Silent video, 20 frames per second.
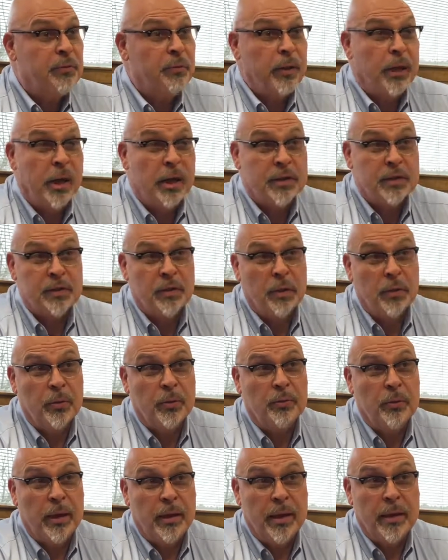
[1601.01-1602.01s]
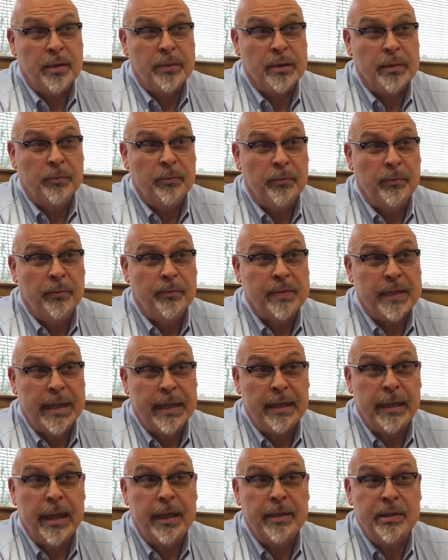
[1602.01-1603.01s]
we've
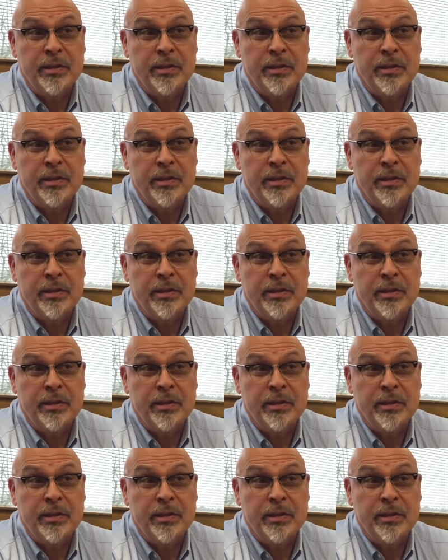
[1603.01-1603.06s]
taken on the